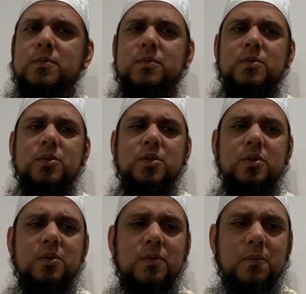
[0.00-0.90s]

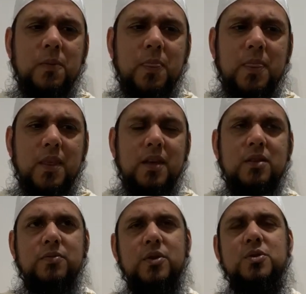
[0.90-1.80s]
So, in the
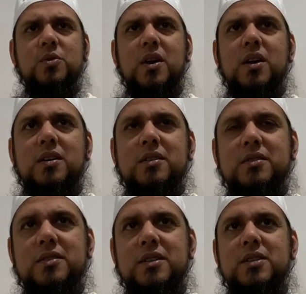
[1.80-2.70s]
first dua,
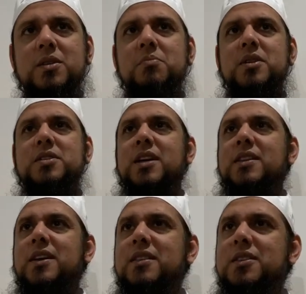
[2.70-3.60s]
he simply said
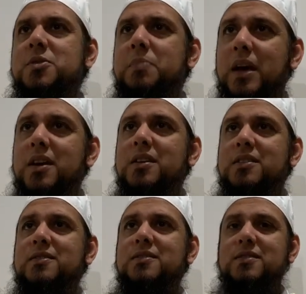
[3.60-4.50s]
that this
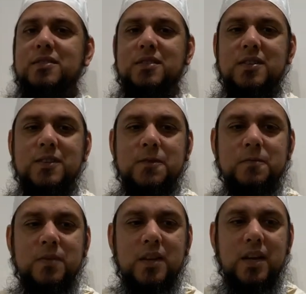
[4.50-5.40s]
pain
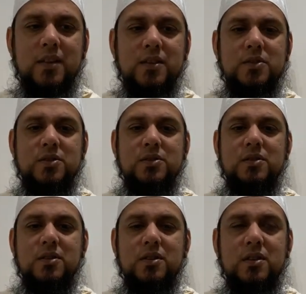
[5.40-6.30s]
and this
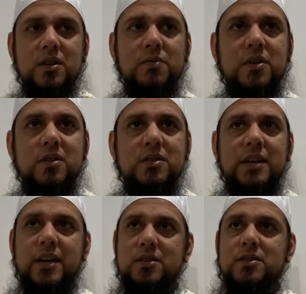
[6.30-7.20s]
difficulty
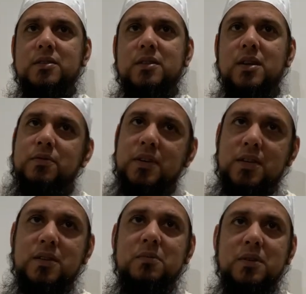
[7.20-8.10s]
has
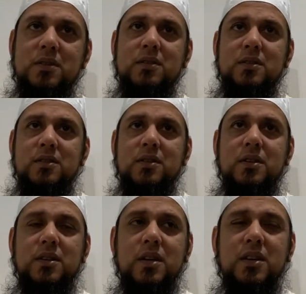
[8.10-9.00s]
afflicted me.
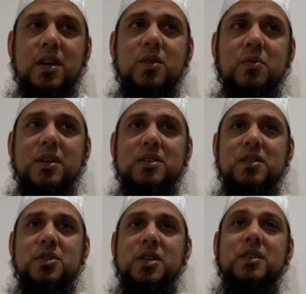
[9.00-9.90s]
And the other one, he
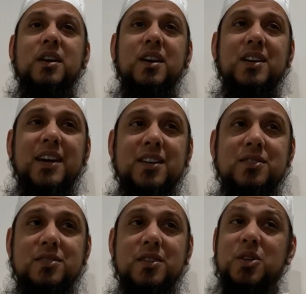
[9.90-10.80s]
says, shaitan
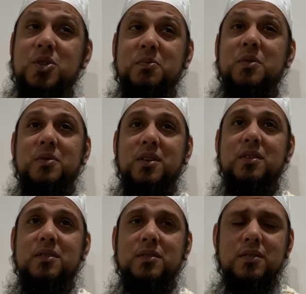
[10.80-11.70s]
has touched me with it.
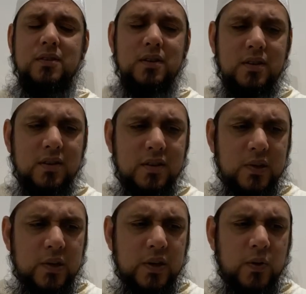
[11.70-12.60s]

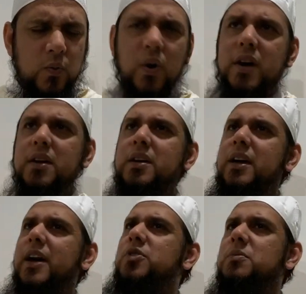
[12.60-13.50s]
Why did he
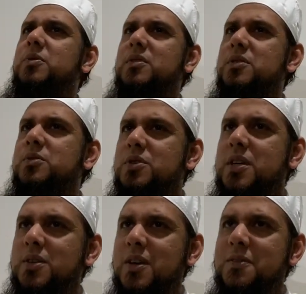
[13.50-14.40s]
attribute this to
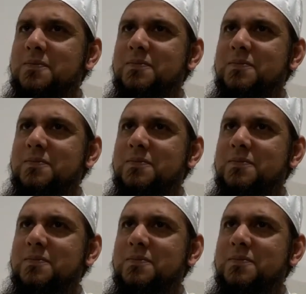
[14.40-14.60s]
shaitan?